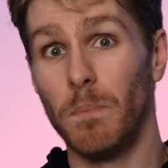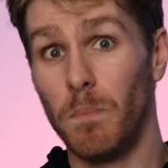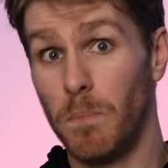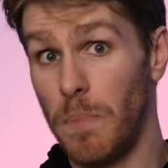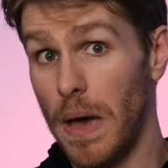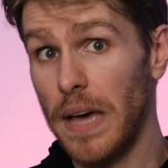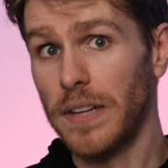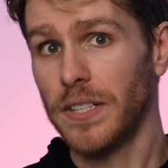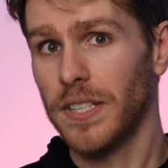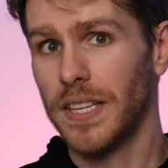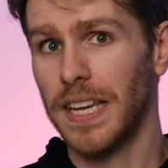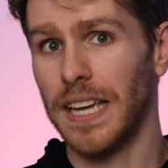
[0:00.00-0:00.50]

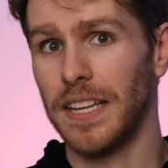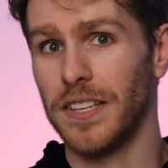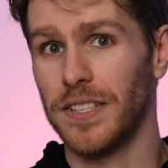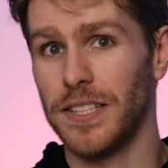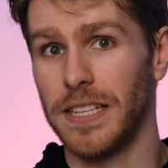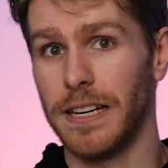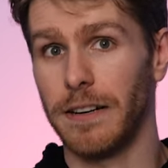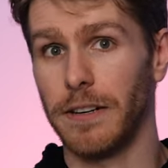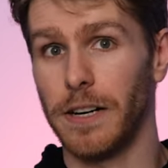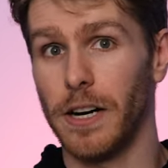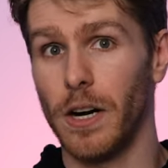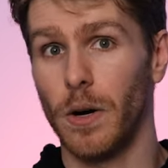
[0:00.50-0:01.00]
Best case
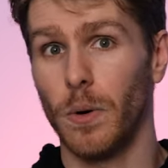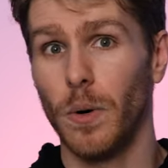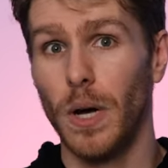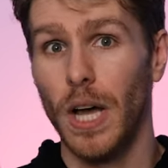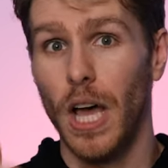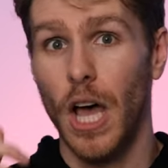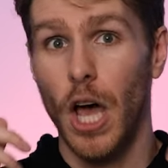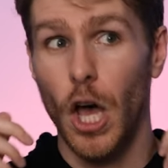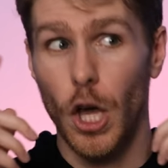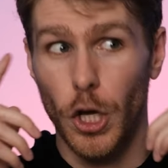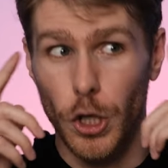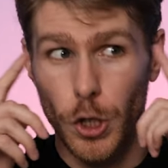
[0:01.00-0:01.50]
scenario,
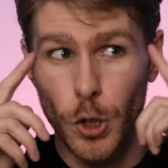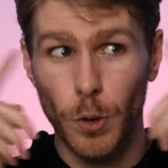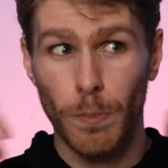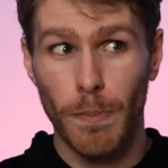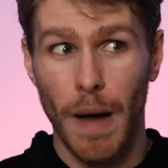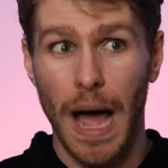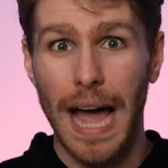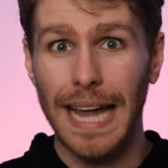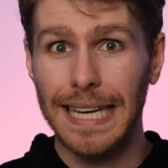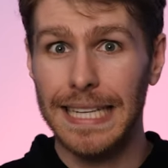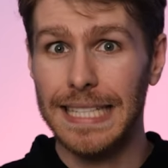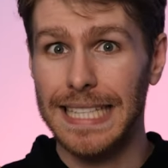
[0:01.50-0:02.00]
your
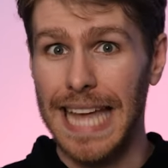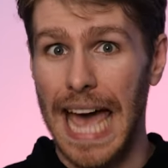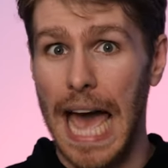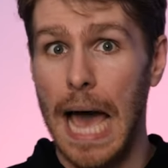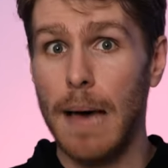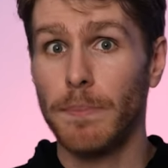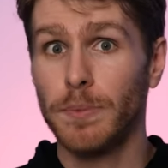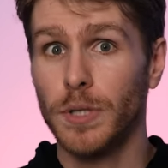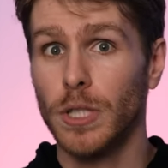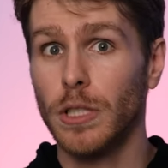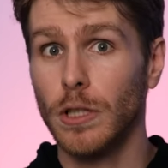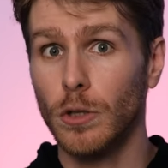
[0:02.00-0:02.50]
mind is
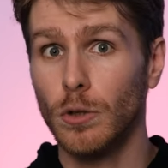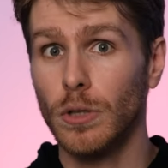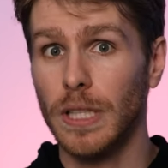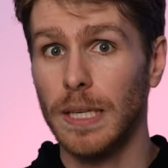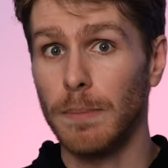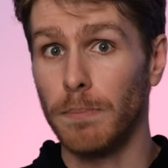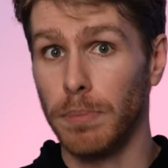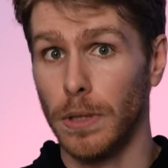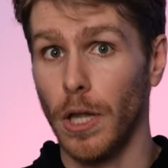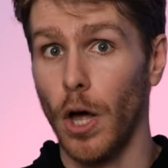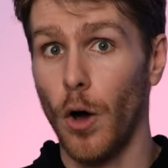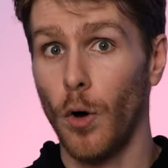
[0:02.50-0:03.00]
absolutely
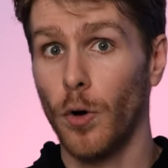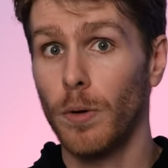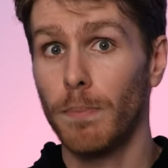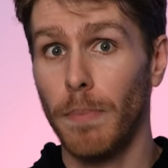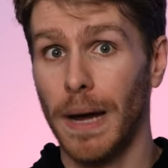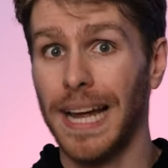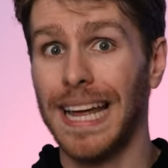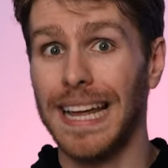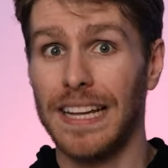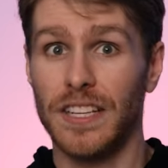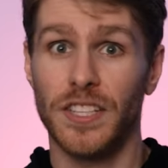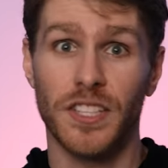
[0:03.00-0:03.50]
blown
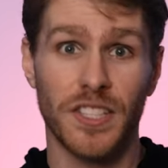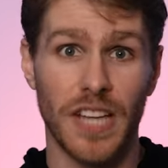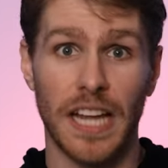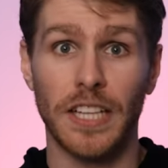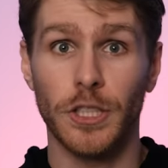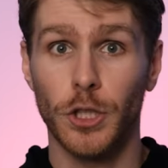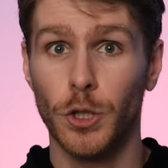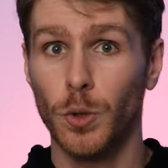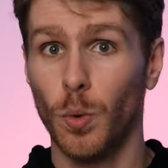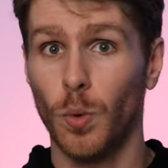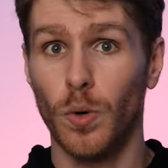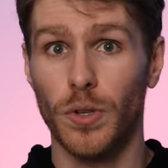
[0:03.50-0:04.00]
by a
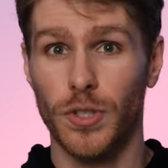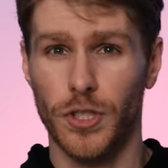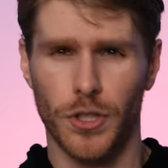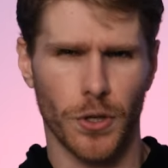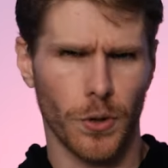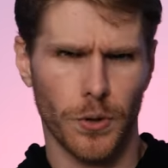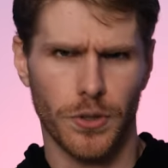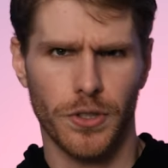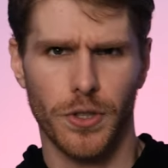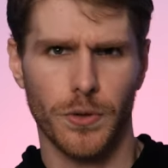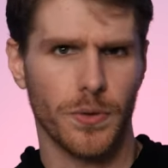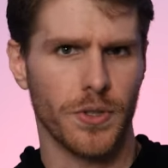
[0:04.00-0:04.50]
sensual
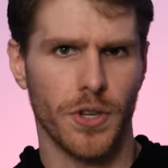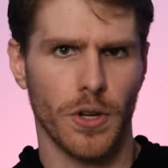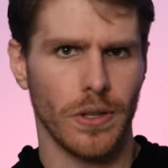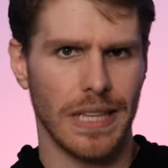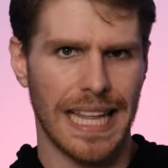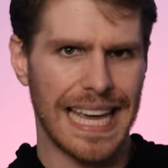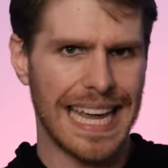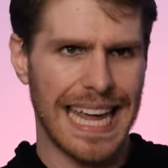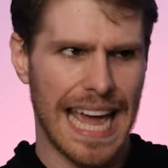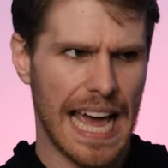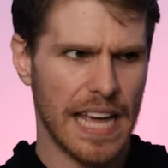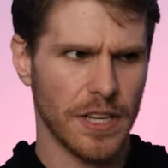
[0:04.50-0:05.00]
Cirque du
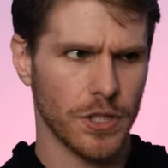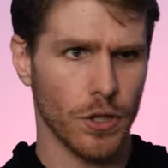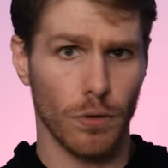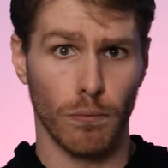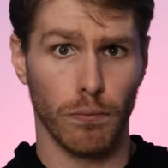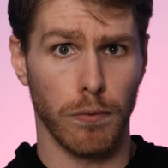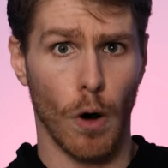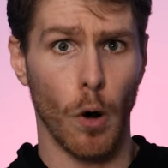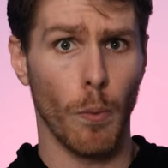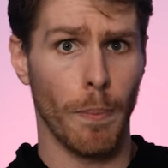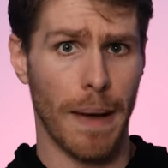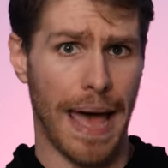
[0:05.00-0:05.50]
Soleil esque
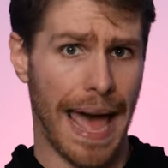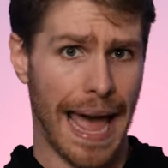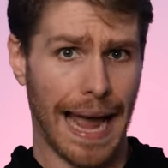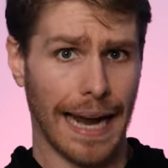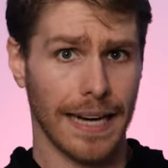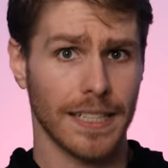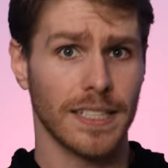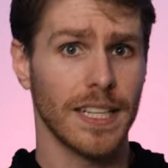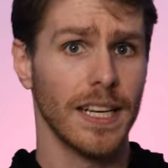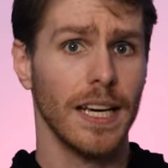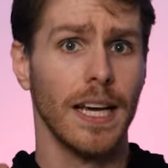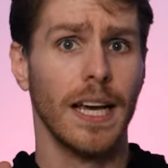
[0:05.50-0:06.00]
rope
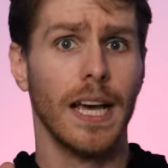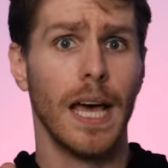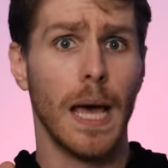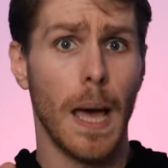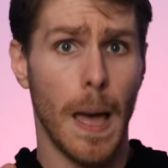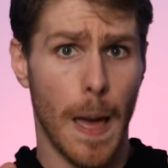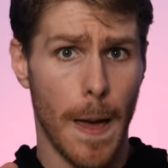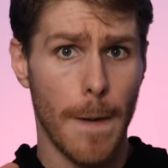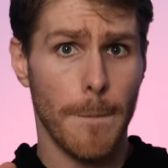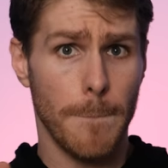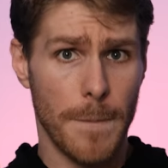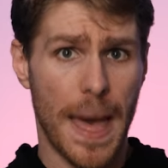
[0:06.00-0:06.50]
act.
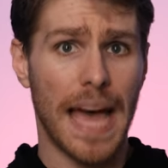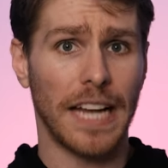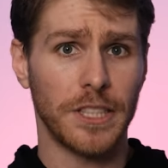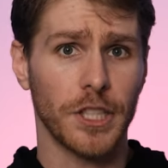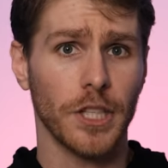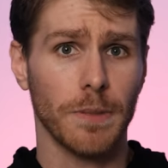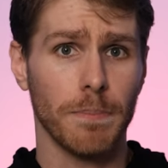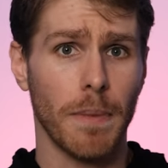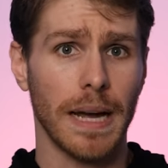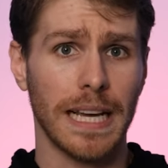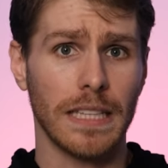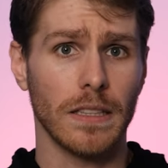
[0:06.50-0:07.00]

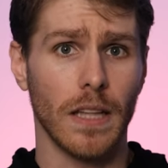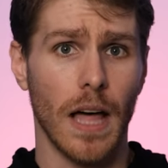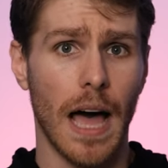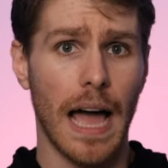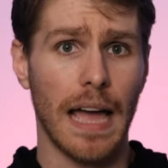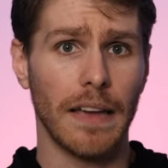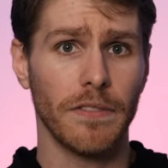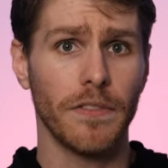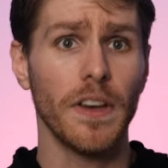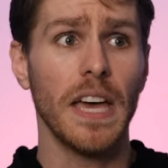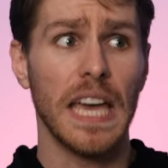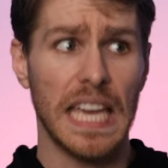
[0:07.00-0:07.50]
Magic Mike
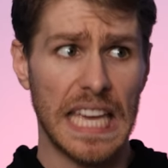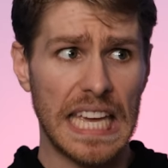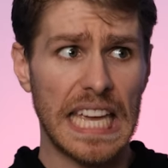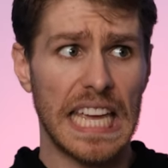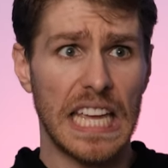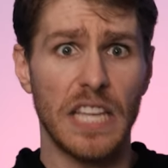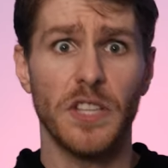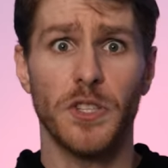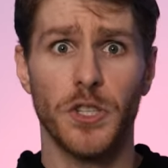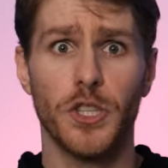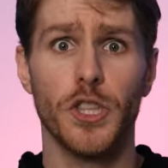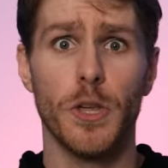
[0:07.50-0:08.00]
Live
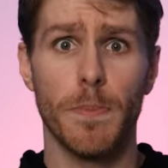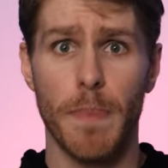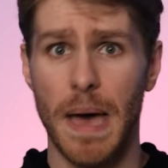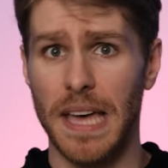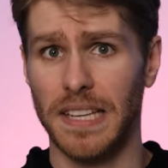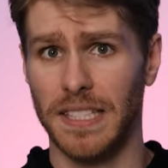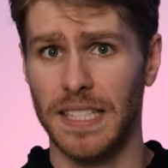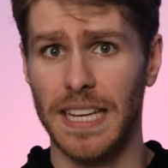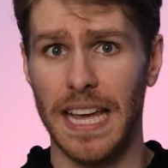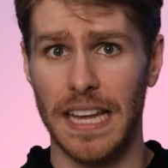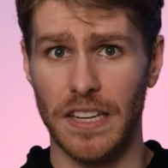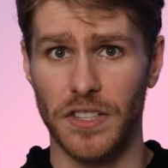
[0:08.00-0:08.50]
is the
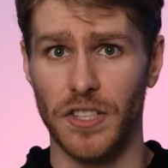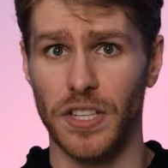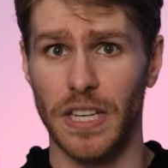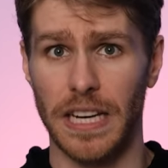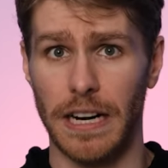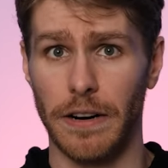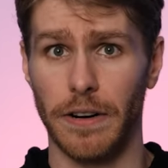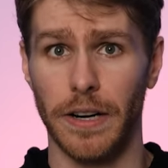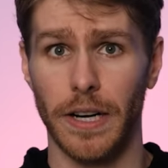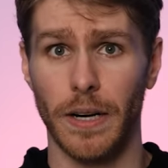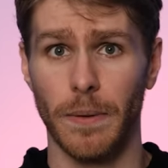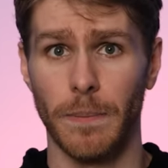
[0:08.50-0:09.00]
best case
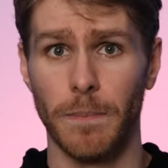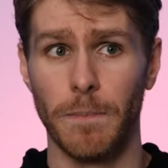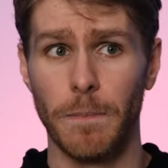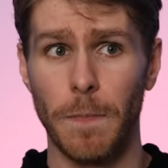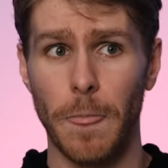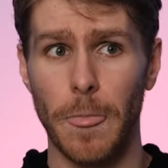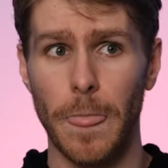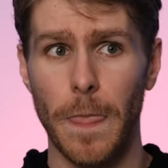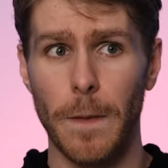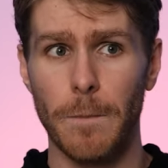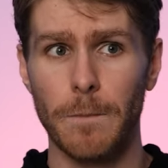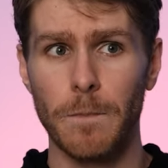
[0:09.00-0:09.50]
scenario.
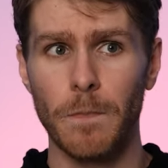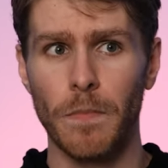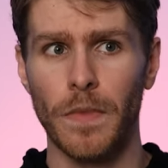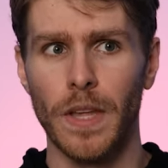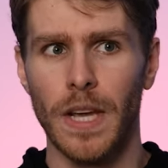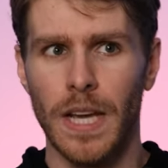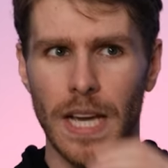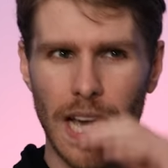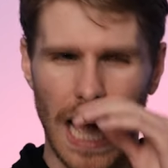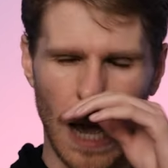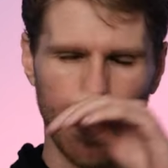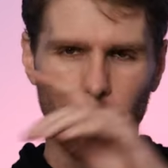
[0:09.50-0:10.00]

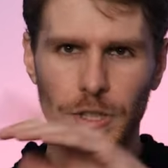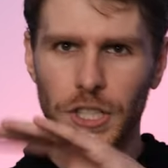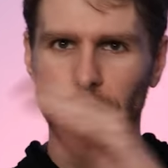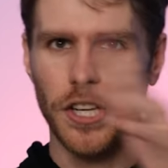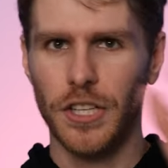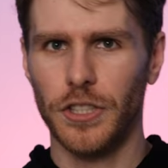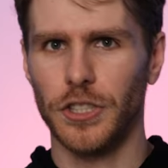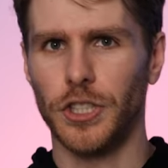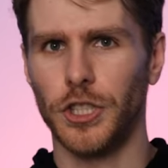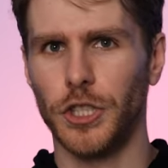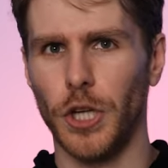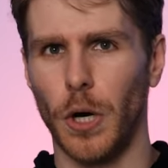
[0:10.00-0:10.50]
I wish I
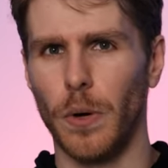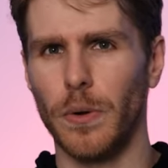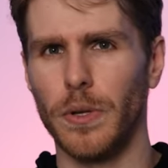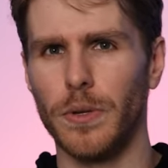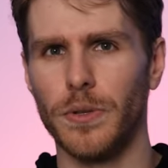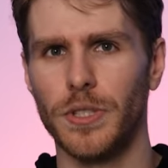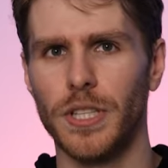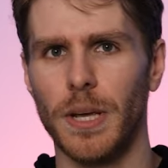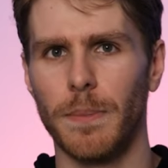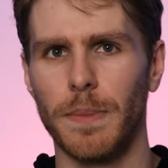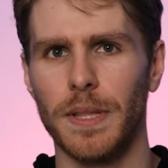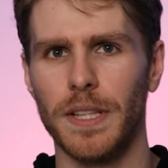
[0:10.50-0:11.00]
could show you
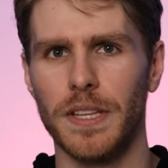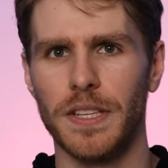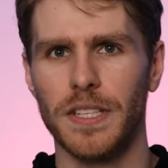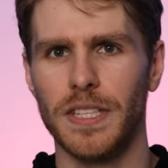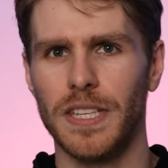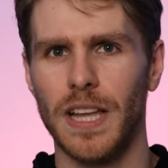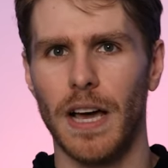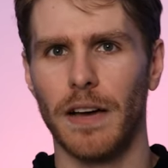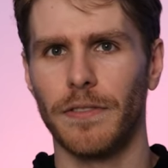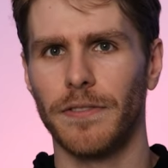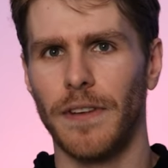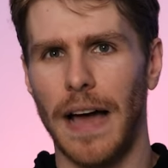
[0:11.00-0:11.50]
some of this
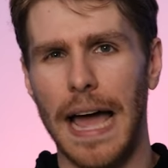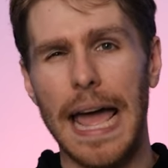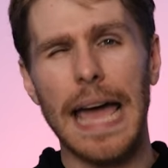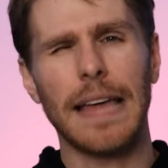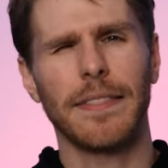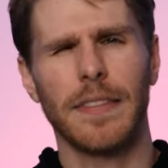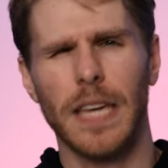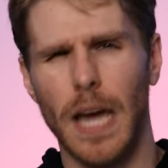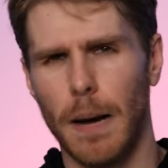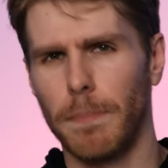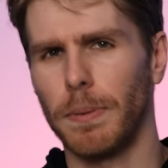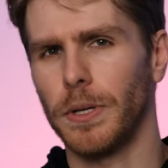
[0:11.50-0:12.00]
stuff. I
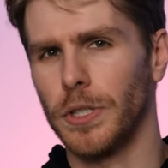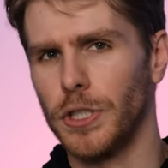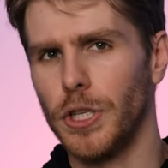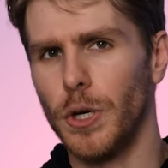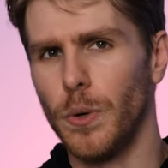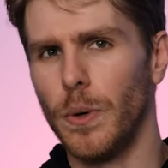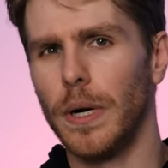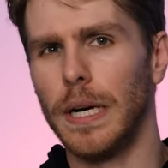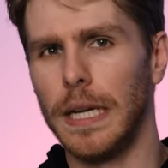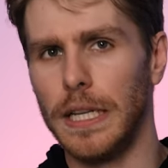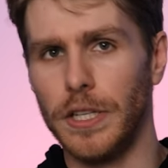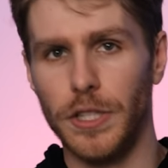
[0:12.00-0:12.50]
had the
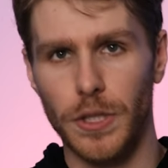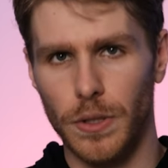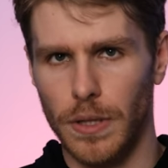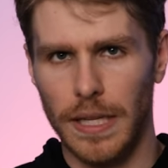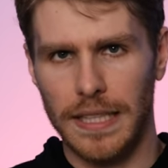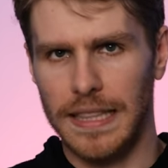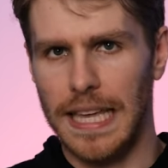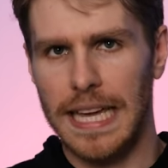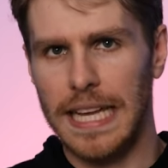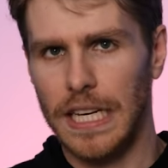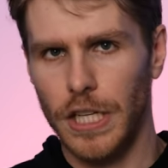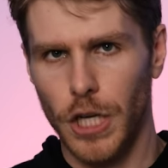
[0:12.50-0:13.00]
opportunity to.
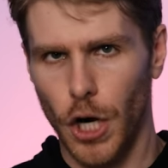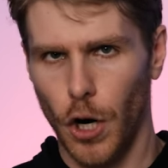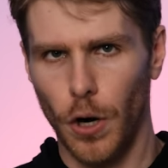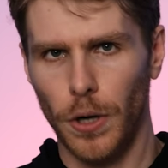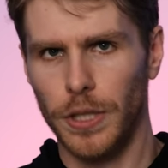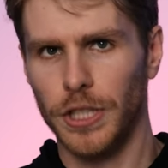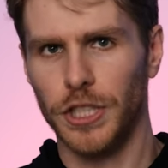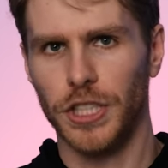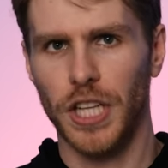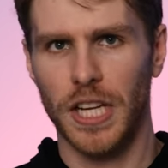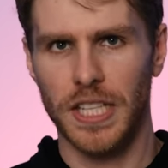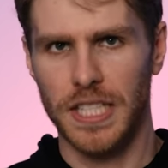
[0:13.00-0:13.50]
Like they
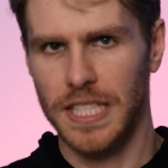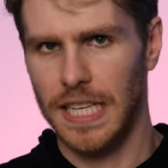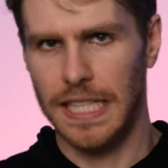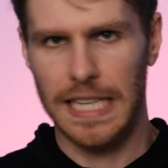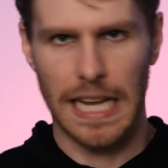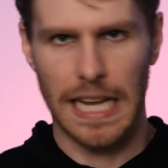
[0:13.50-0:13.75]
encouraged us to